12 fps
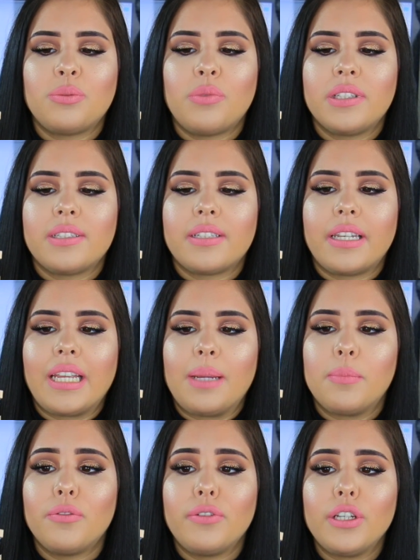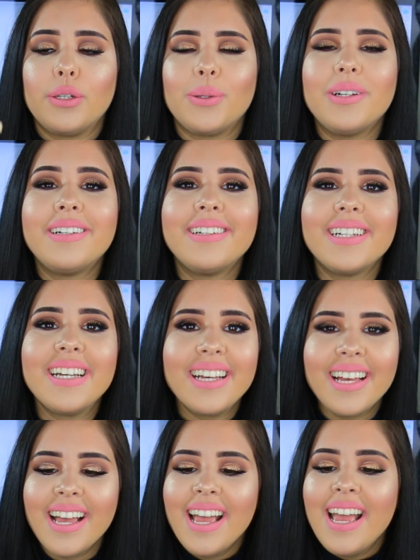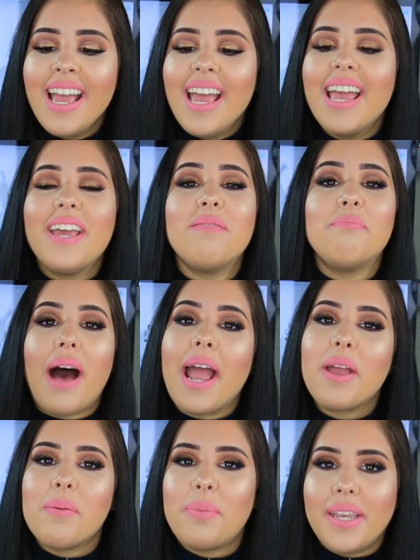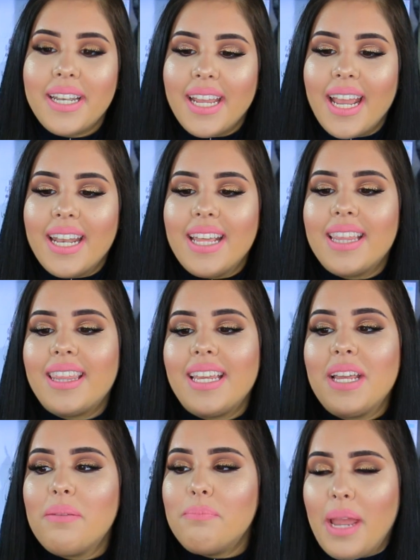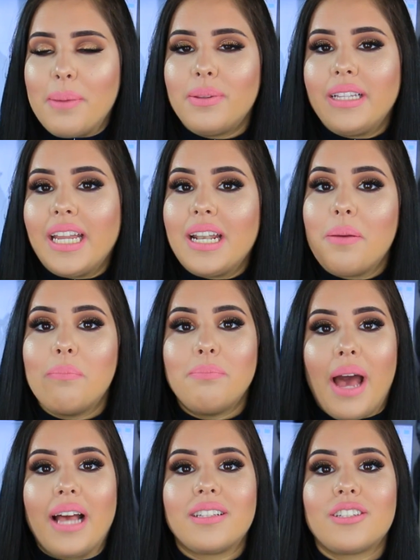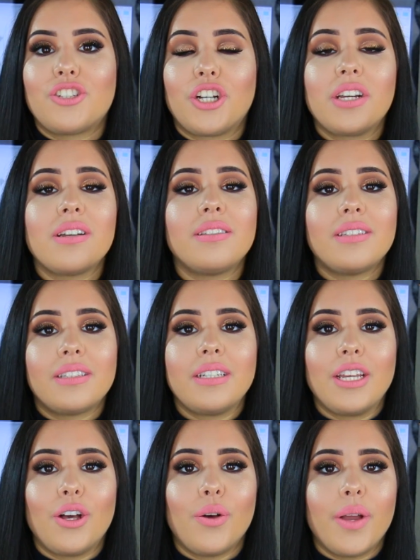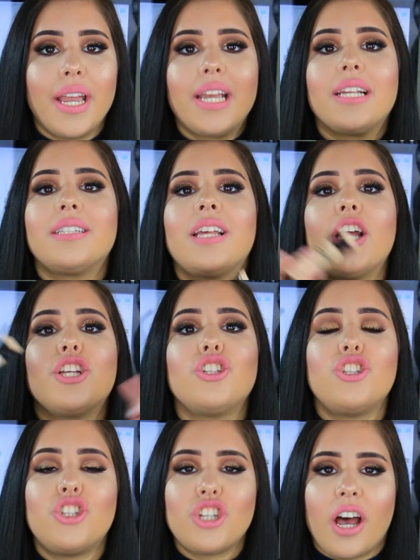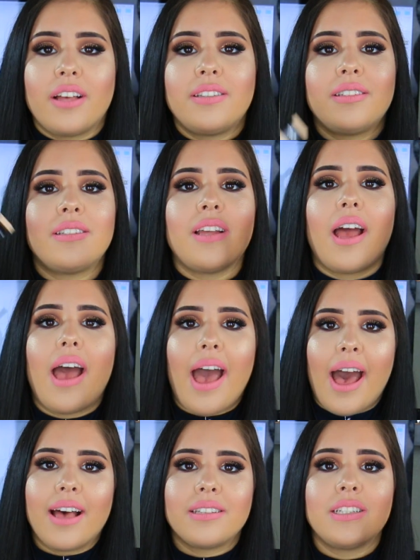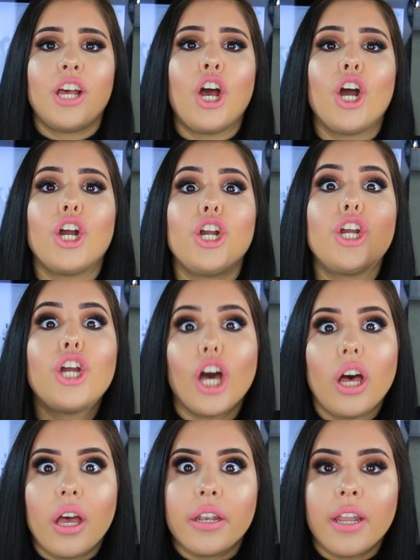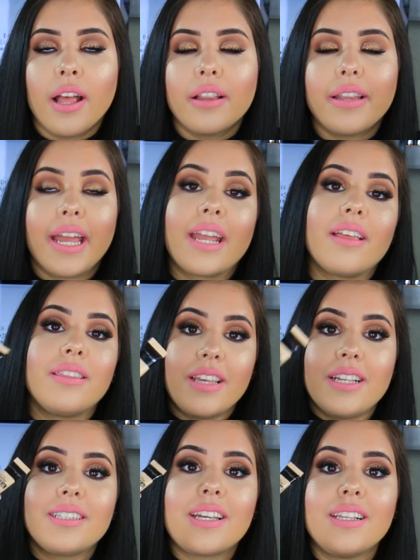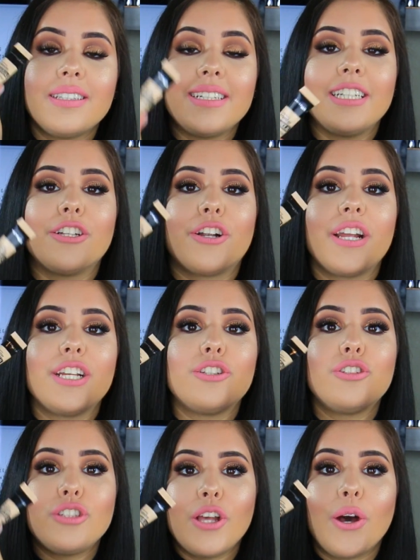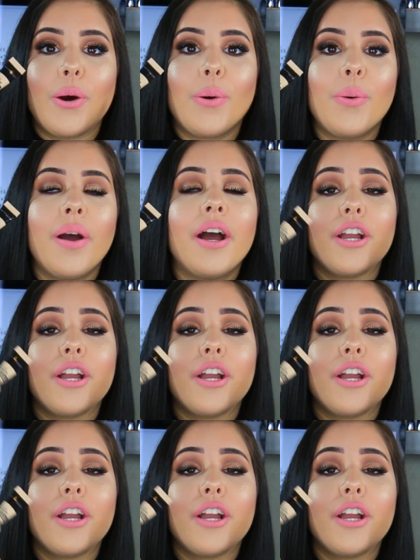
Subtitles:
what's the name of you? In my opinion, the Maybelline Master Conceal is just as good. Like, this concealer is so